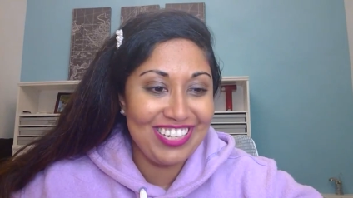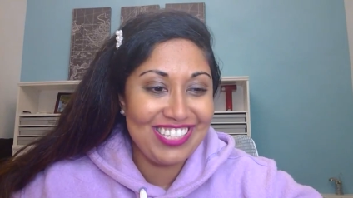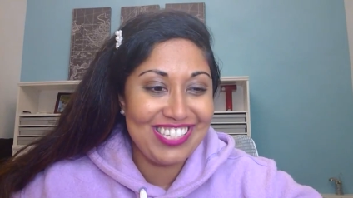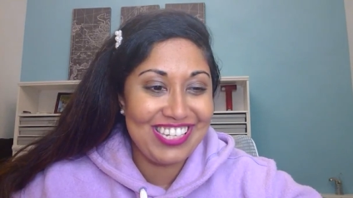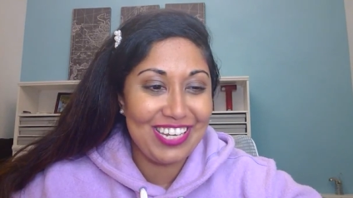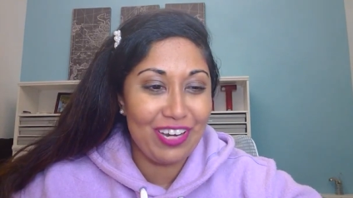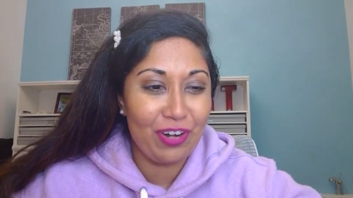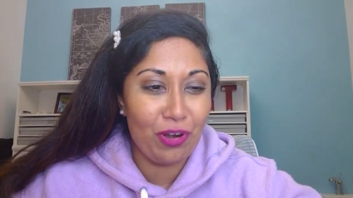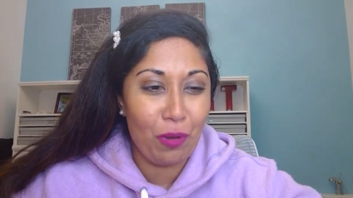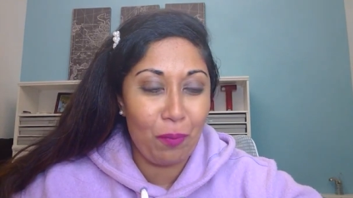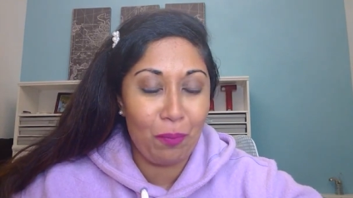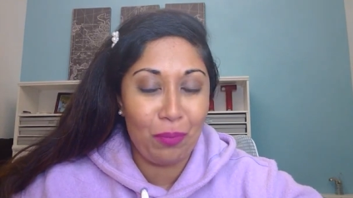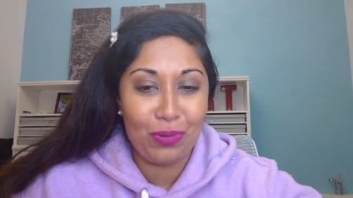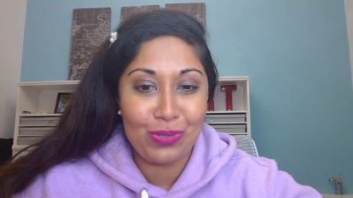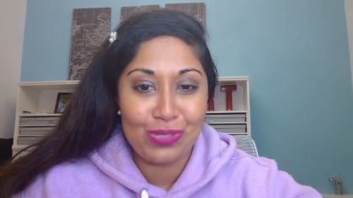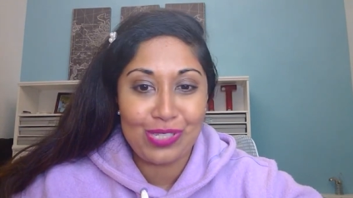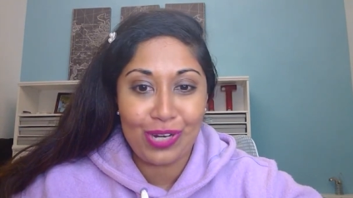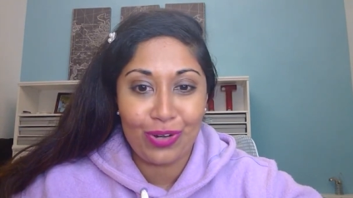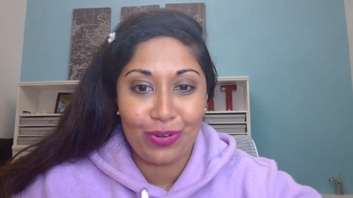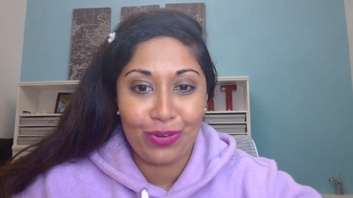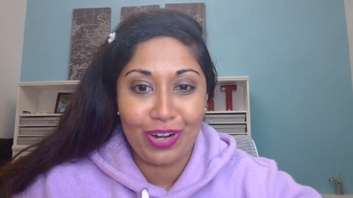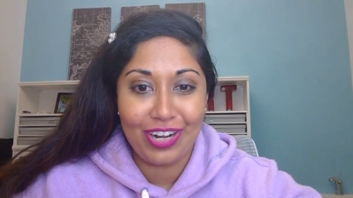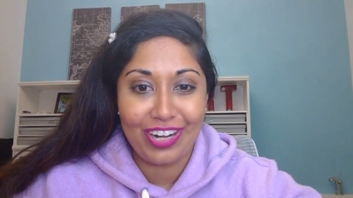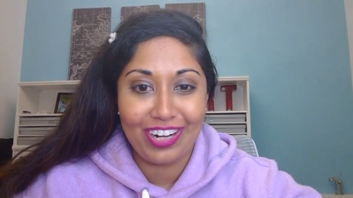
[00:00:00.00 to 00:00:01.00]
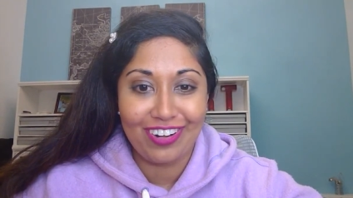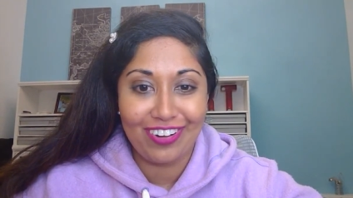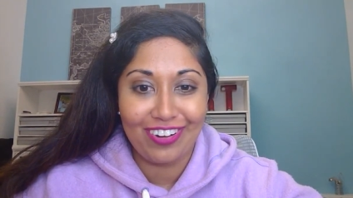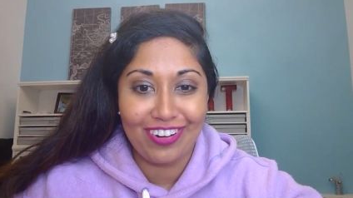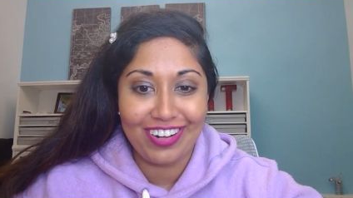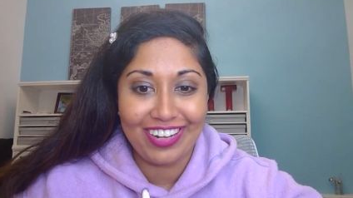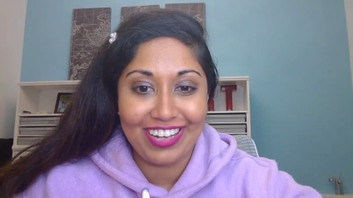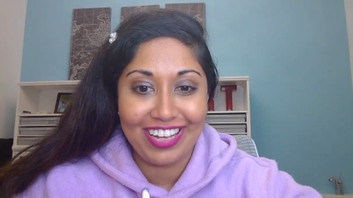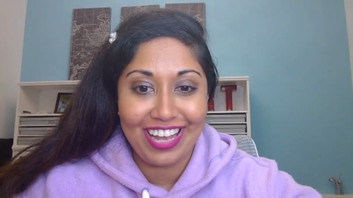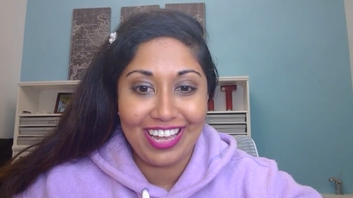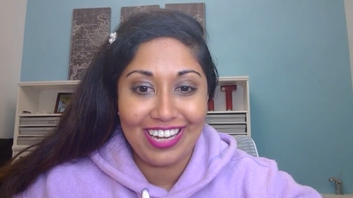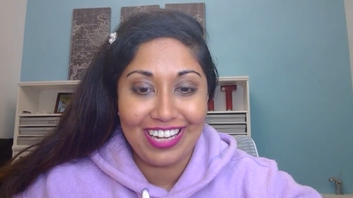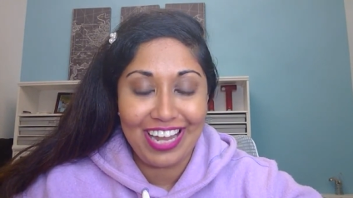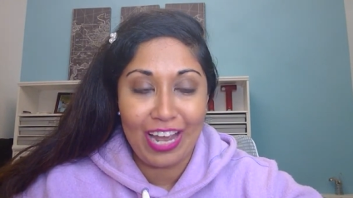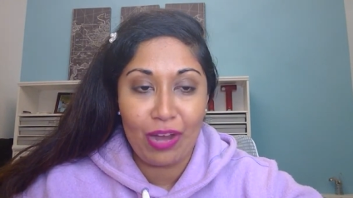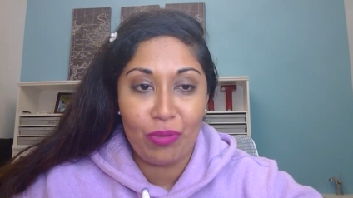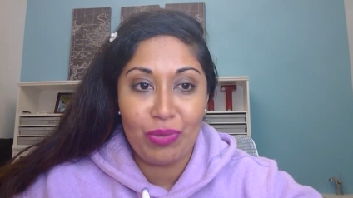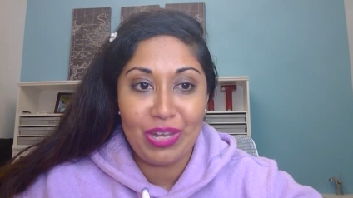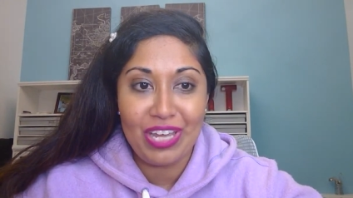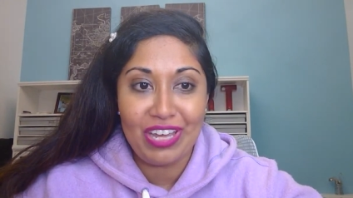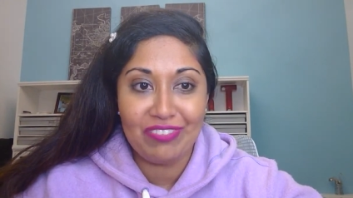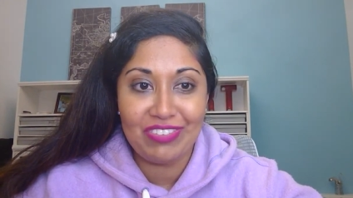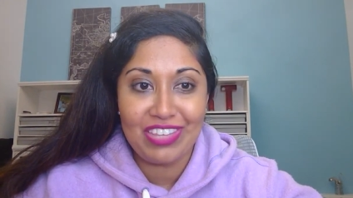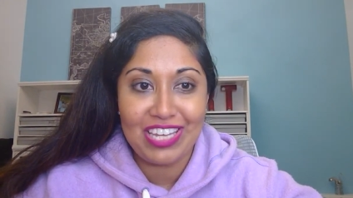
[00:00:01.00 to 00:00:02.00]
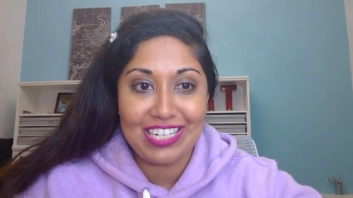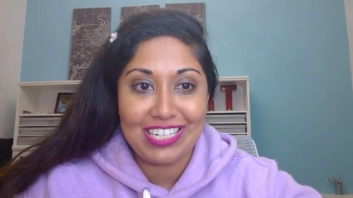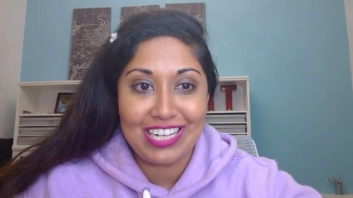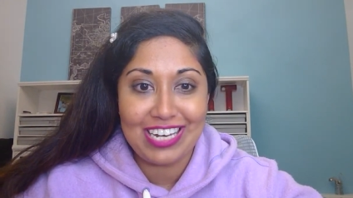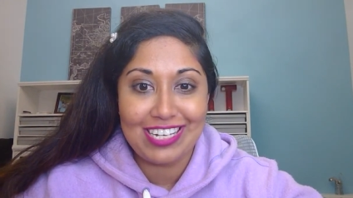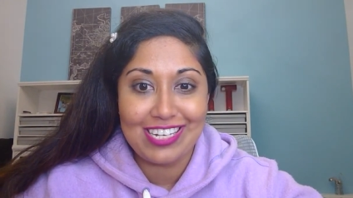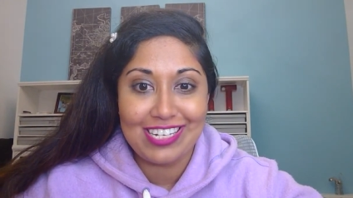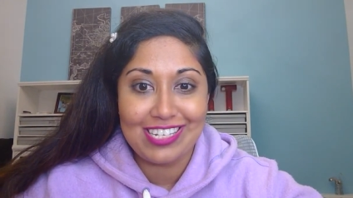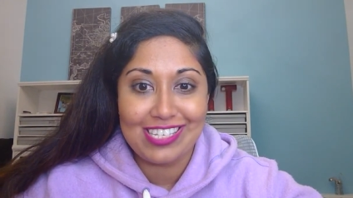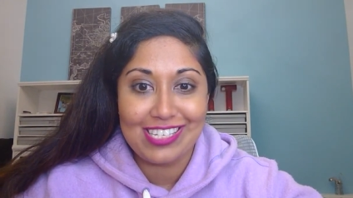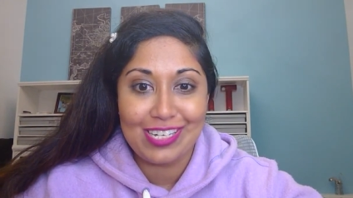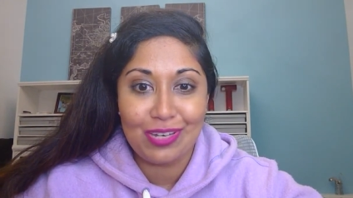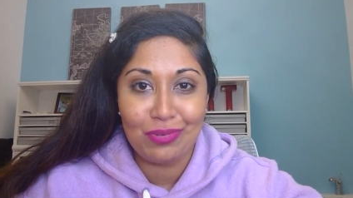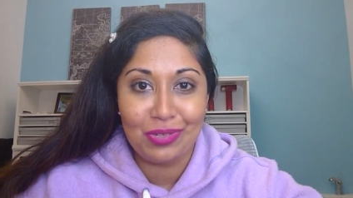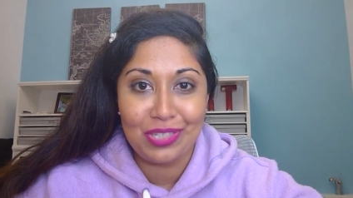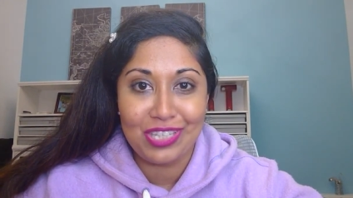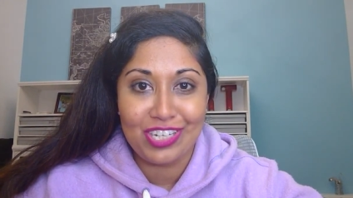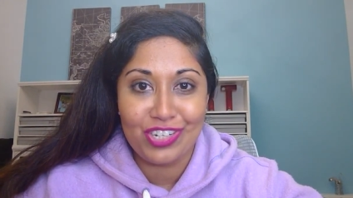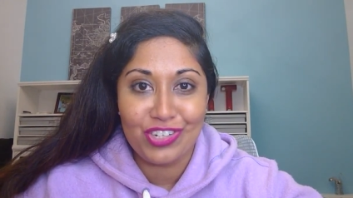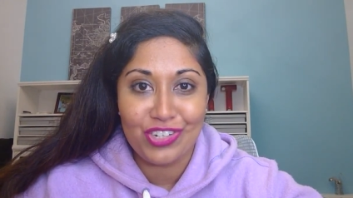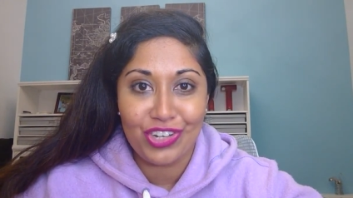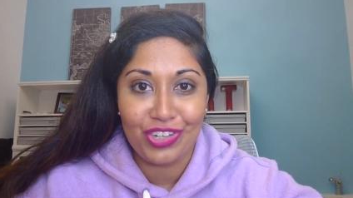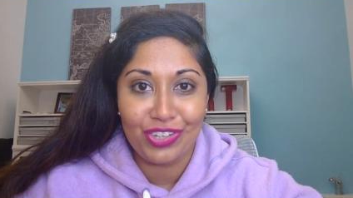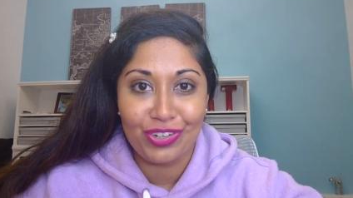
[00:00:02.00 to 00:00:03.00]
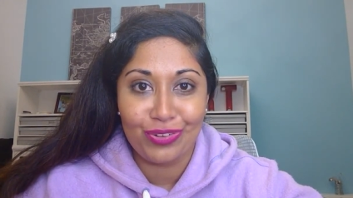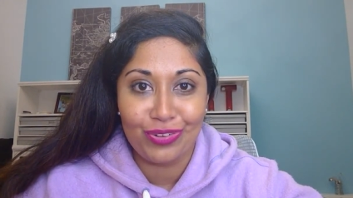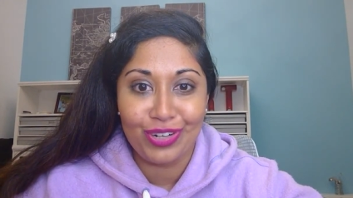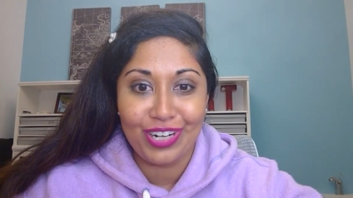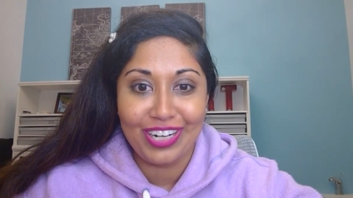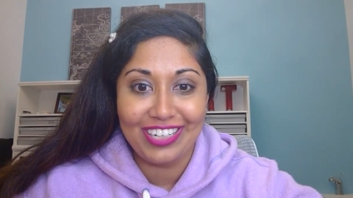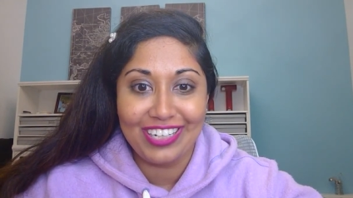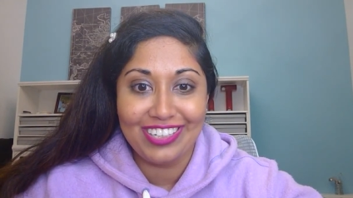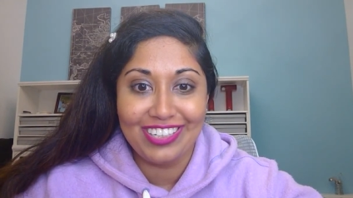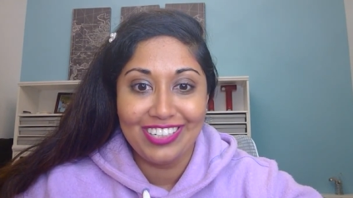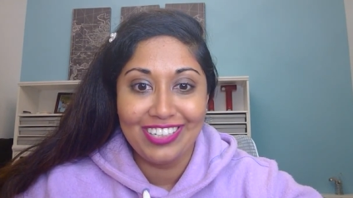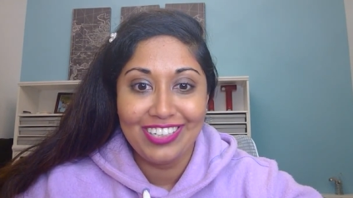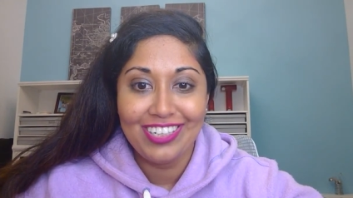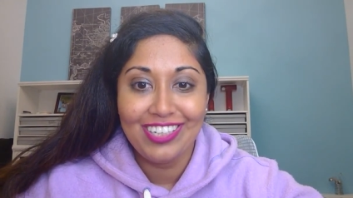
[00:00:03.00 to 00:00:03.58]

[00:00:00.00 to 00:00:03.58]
Sierra pulls out credit card again. Yeah, we have that tendency with each other, right?